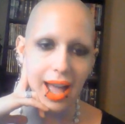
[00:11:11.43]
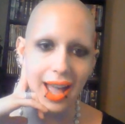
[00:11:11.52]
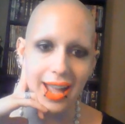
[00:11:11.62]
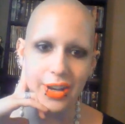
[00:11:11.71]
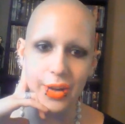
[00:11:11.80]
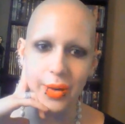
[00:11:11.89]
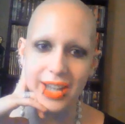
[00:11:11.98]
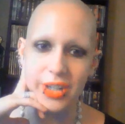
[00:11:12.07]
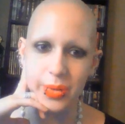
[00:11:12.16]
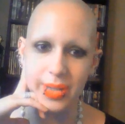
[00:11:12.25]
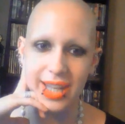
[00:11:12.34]
I know I
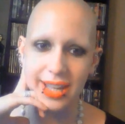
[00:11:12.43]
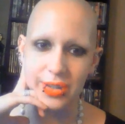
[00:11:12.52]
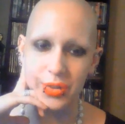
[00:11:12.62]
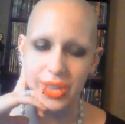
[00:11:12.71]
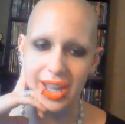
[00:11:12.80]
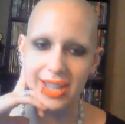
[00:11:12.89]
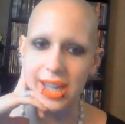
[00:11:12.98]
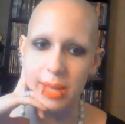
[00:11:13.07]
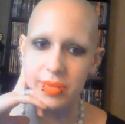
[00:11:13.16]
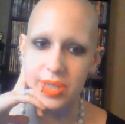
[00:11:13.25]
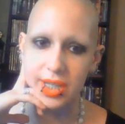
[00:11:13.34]
don't handle that
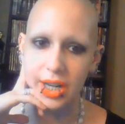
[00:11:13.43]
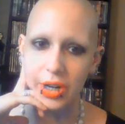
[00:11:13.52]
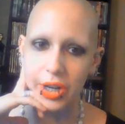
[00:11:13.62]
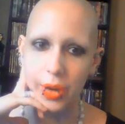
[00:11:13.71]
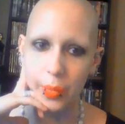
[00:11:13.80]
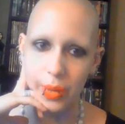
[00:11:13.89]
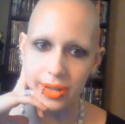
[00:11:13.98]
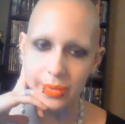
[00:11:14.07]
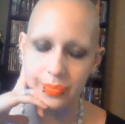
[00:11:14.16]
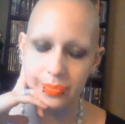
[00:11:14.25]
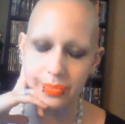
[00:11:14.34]
type of scenario well.